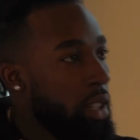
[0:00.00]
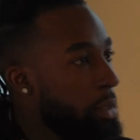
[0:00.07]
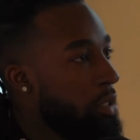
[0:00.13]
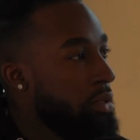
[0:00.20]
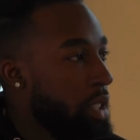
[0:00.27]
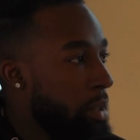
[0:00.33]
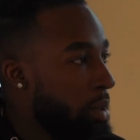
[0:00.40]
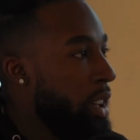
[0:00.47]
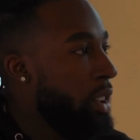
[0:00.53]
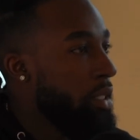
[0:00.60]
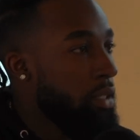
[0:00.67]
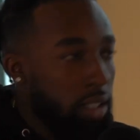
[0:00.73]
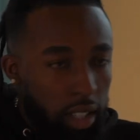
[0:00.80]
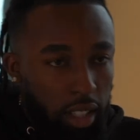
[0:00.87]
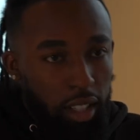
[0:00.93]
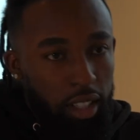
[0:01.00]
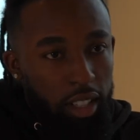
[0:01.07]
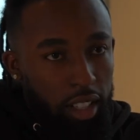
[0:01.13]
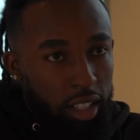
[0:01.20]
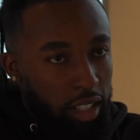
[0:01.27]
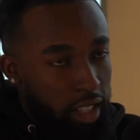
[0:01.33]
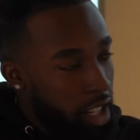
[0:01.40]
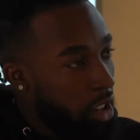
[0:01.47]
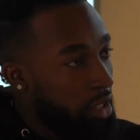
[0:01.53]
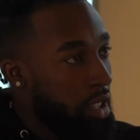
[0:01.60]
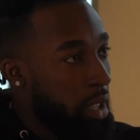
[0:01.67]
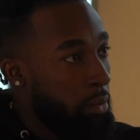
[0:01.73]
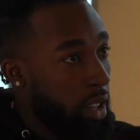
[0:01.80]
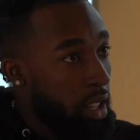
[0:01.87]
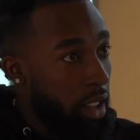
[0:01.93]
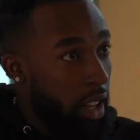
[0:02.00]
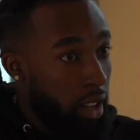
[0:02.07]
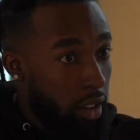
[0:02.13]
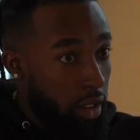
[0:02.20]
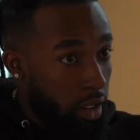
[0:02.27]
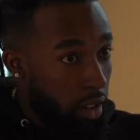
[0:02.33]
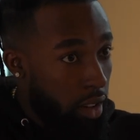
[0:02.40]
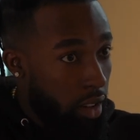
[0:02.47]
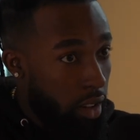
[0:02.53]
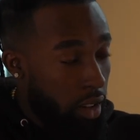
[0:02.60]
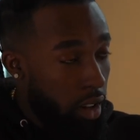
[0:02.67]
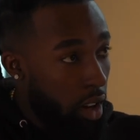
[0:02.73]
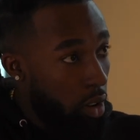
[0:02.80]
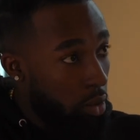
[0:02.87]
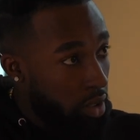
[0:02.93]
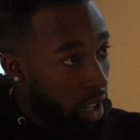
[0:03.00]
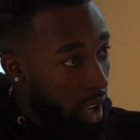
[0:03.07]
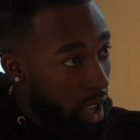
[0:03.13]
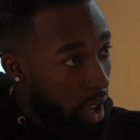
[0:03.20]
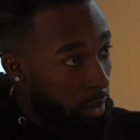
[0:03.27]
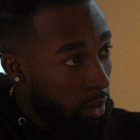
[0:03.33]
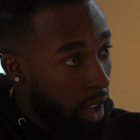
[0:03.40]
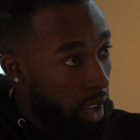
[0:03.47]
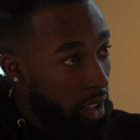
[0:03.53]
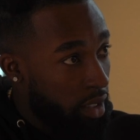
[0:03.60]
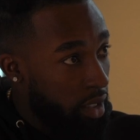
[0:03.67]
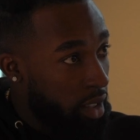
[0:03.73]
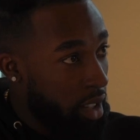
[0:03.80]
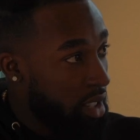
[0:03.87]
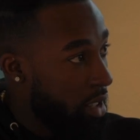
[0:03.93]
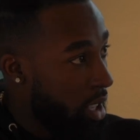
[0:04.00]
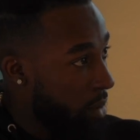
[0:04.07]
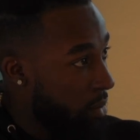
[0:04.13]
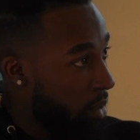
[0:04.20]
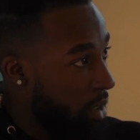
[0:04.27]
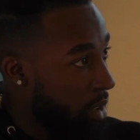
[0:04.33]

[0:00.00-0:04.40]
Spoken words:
Let me go see him play. They go see him play. Like, oh damn, like this is him.